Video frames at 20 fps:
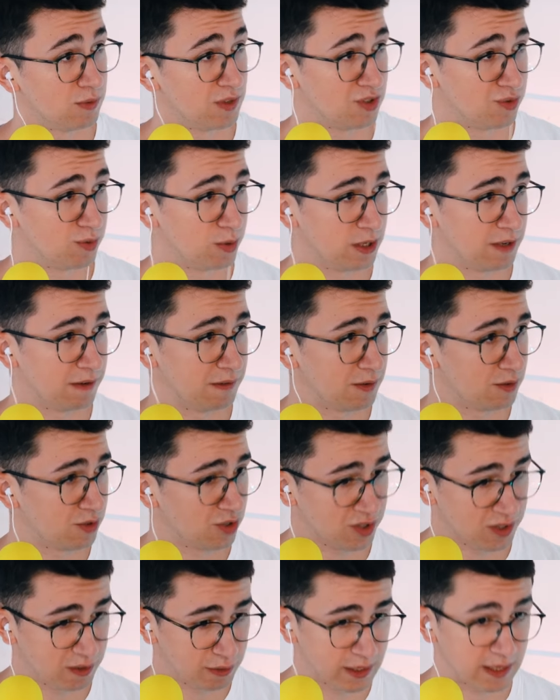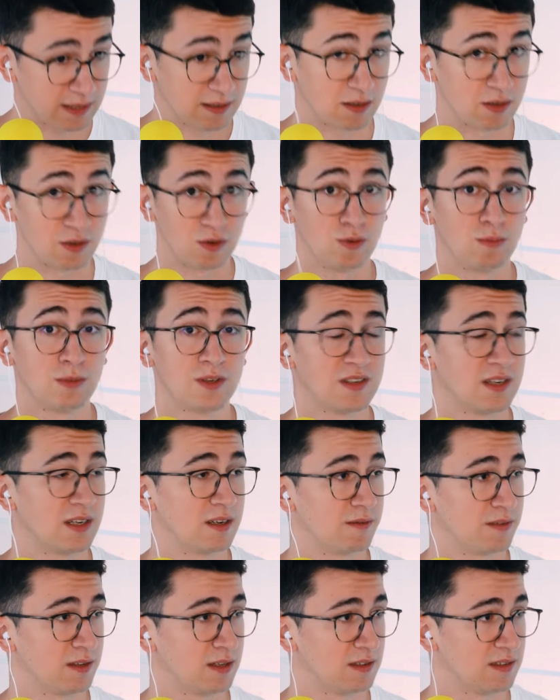individuals, if you just look at the human
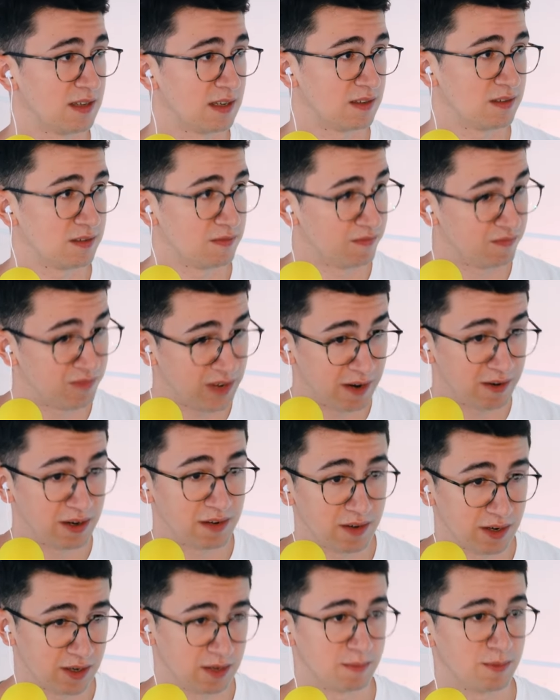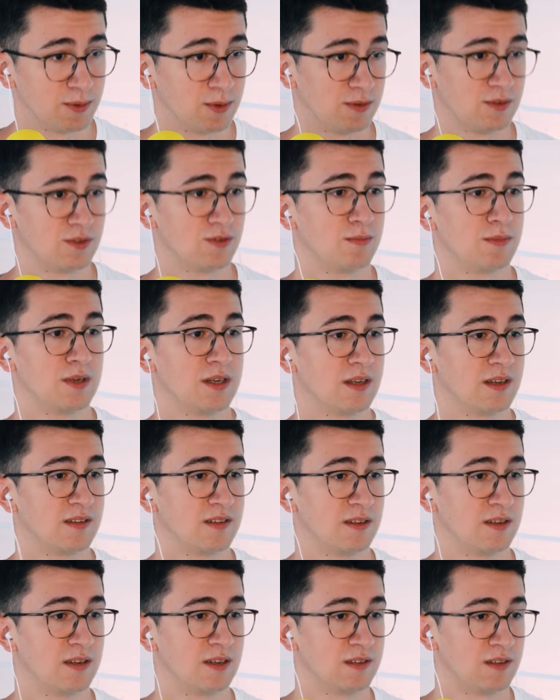side of things, that's very, very important to me
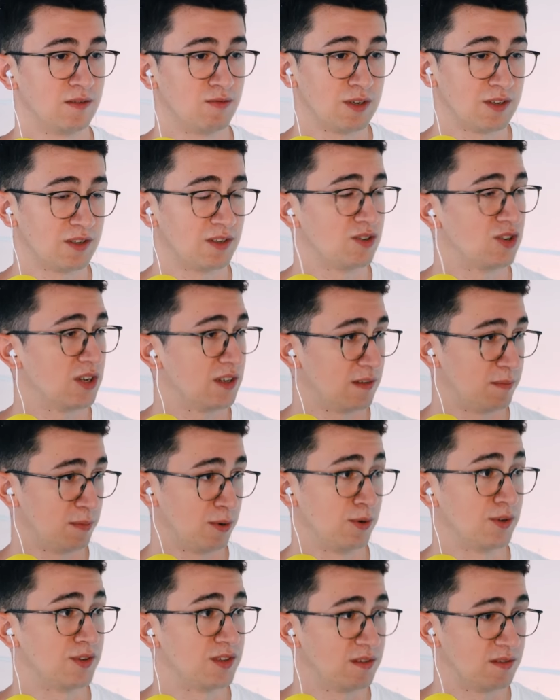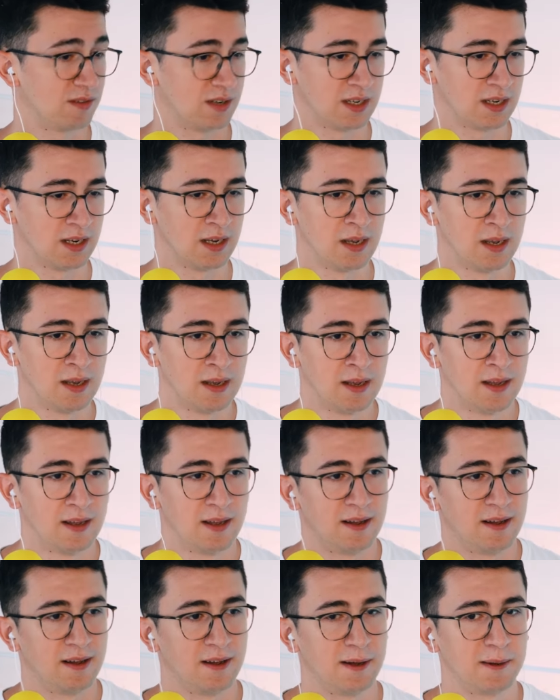as a researcher, as a person, right?
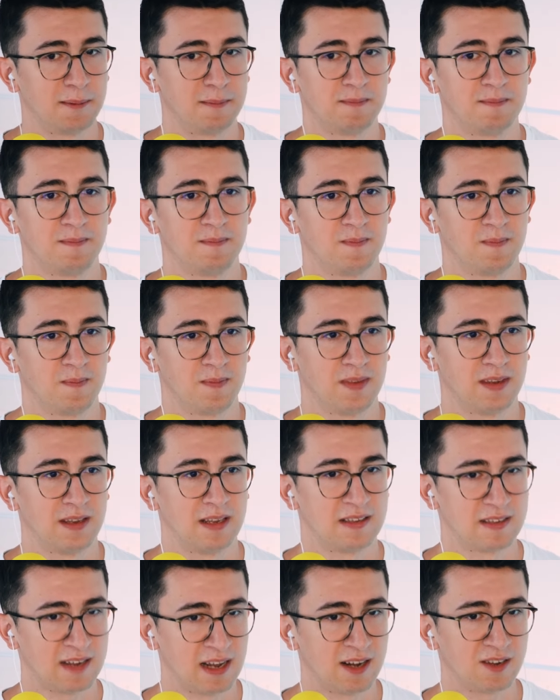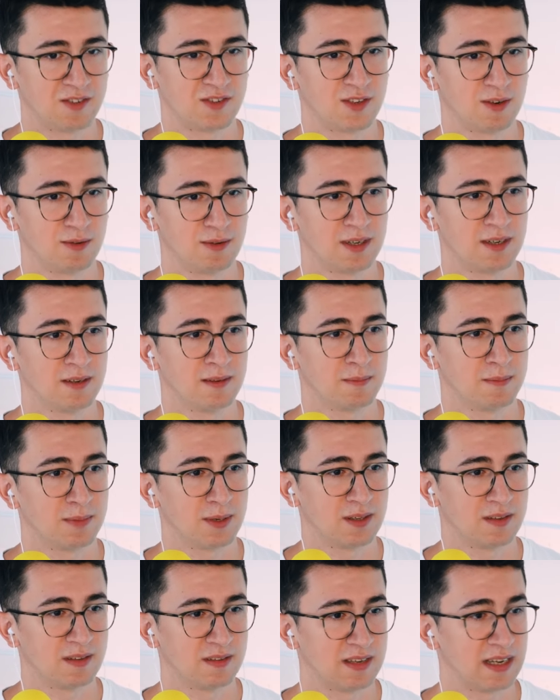It's a harsh story,
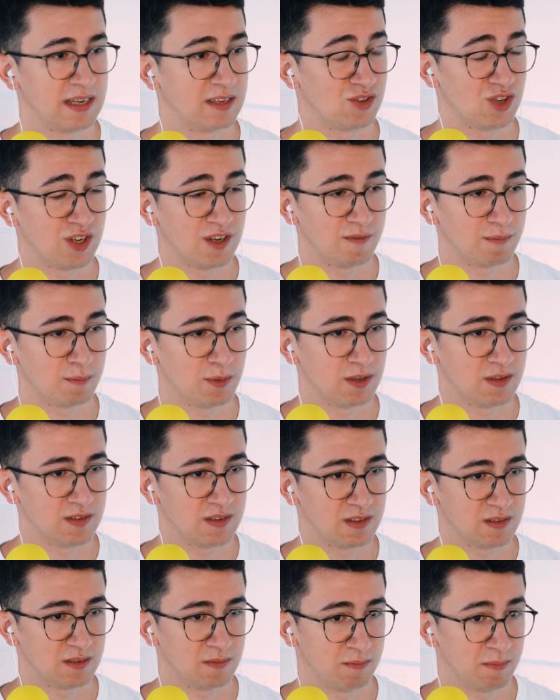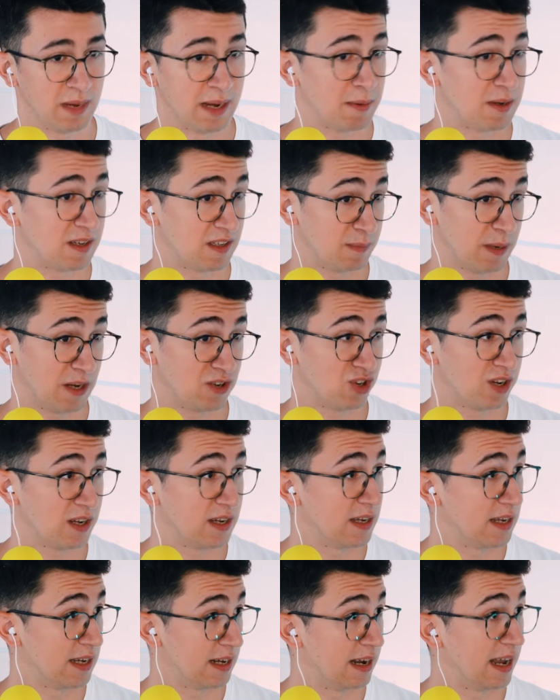but the achievements, maybe
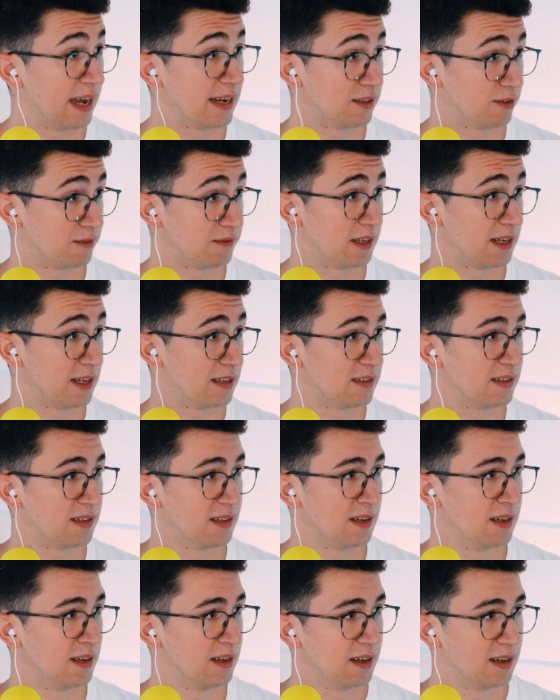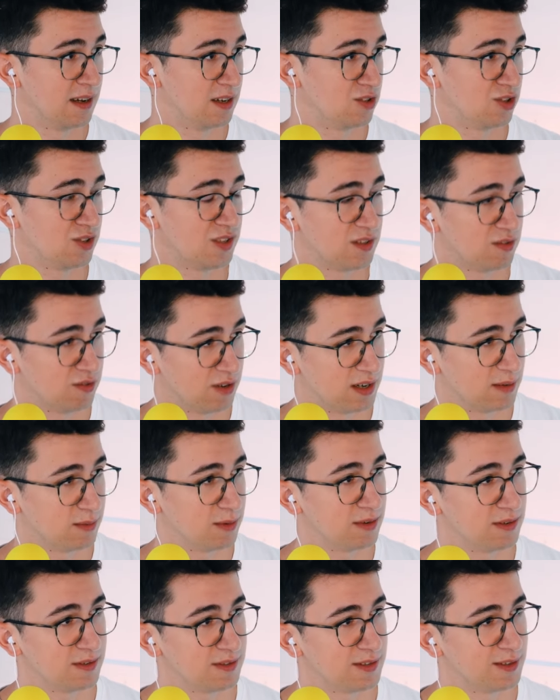especially in light of that, are just
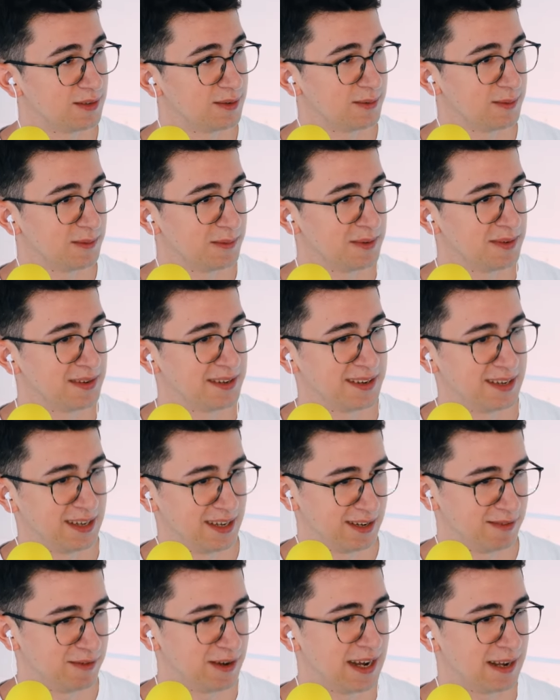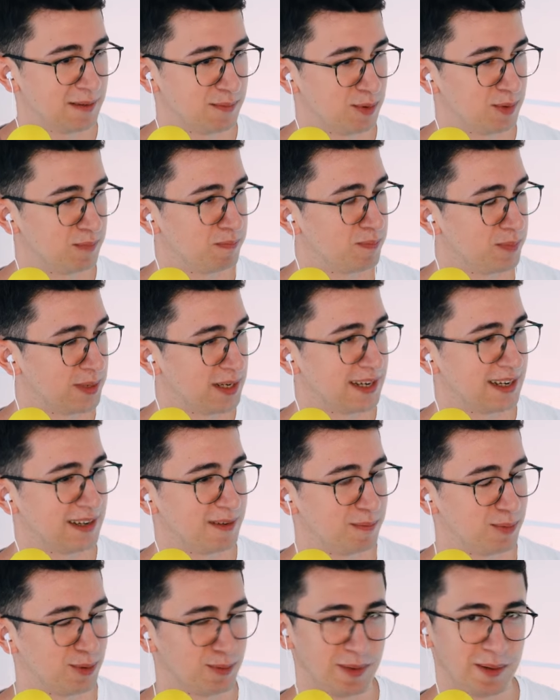incredible. So yeah, if I had to pick,
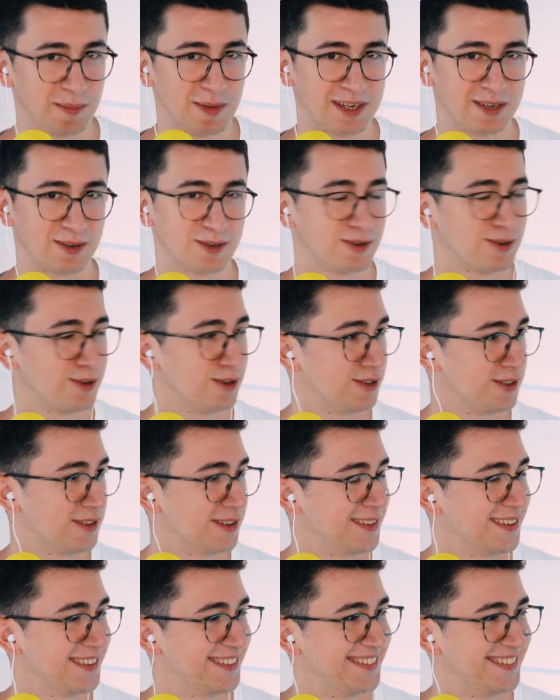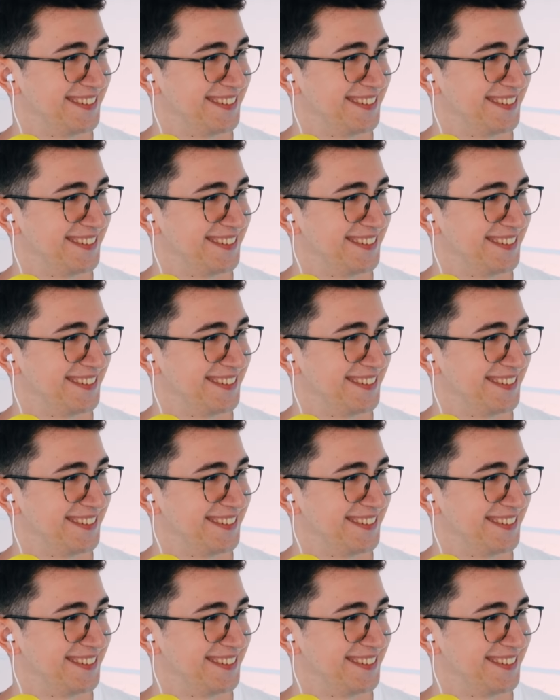I'll put my money on Kurt.